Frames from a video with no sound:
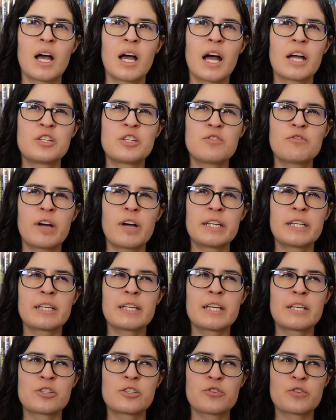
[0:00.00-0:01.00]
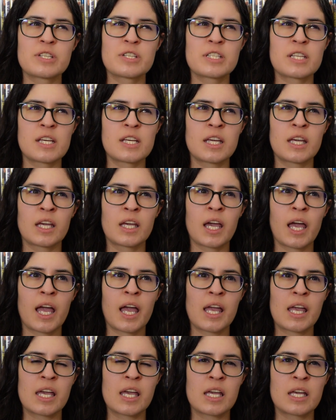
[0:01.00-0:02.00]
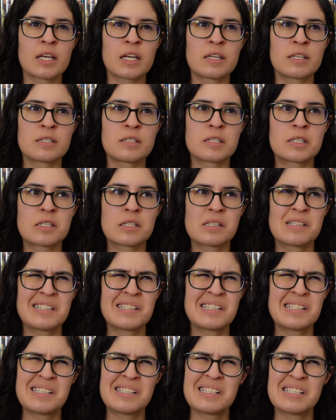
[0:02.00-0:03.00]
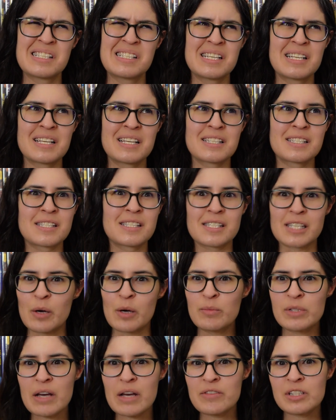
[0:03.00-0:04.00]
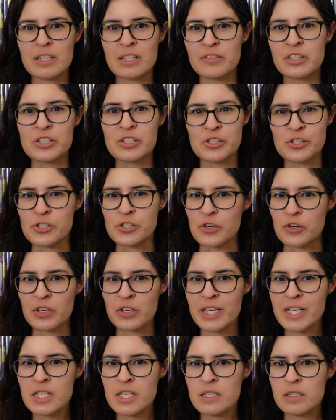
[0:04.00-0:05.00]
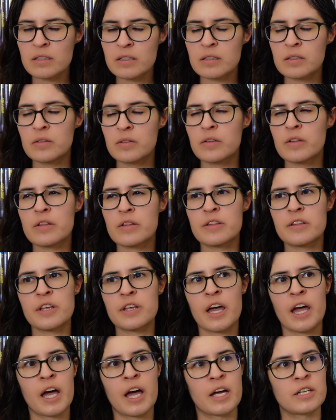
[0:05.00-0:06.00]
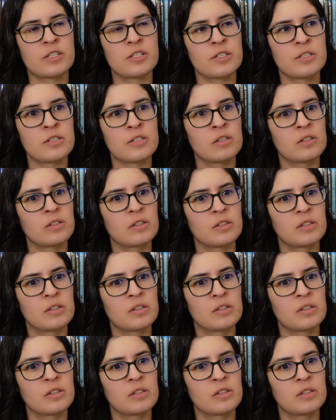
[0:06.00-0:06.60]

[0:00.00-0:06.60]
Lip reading: I do find it interesting and some level of concerning that